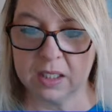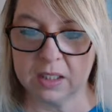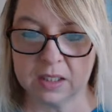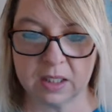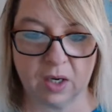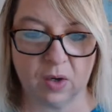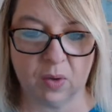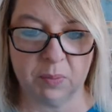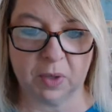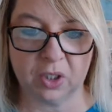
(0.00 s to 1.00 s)

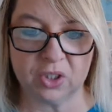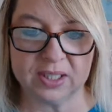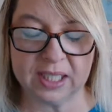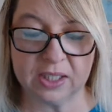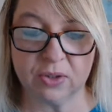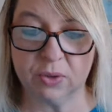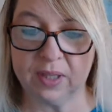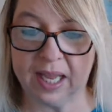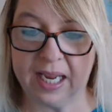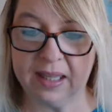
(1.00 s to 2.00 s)
So March 6th through
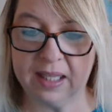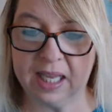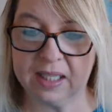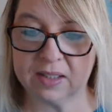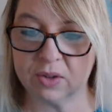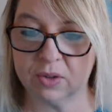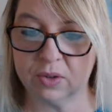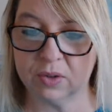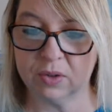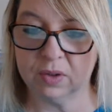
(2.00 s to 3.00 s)
the 8th,
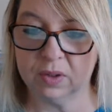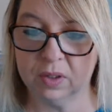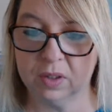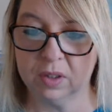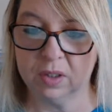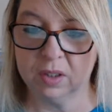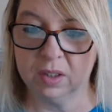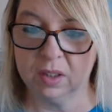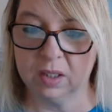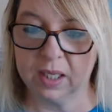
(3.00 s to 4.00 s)
cancel
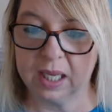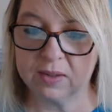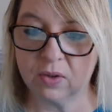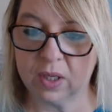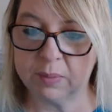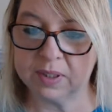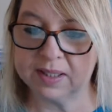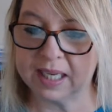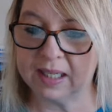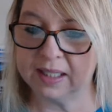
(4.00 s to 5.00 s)
up to
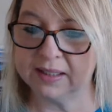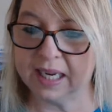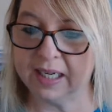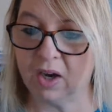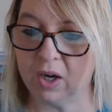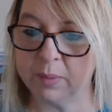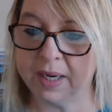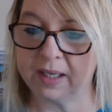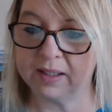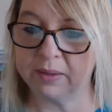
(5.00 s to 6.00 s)
sailing date,
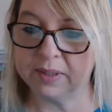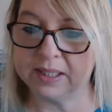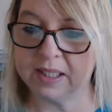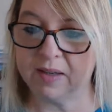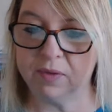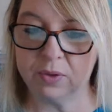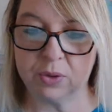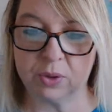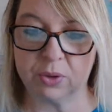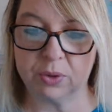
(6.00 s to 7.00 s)
automatically receive
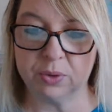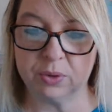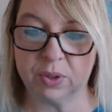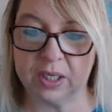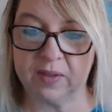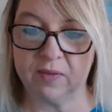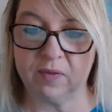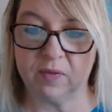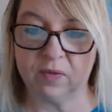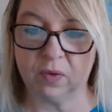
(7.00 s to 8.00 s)
future cruise credit
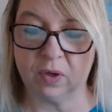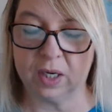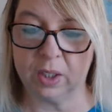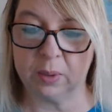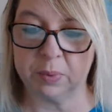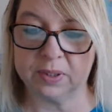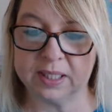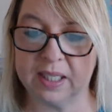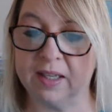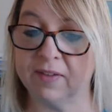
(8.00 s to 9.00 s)
for
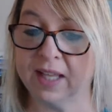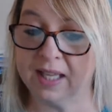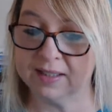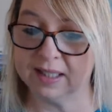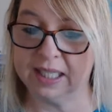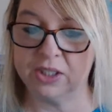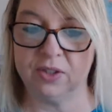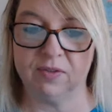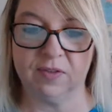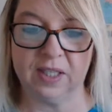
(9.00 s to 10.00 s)
100% of
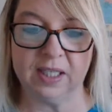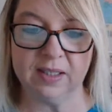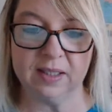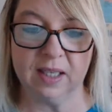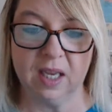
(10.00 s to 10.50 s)
cancellation fees.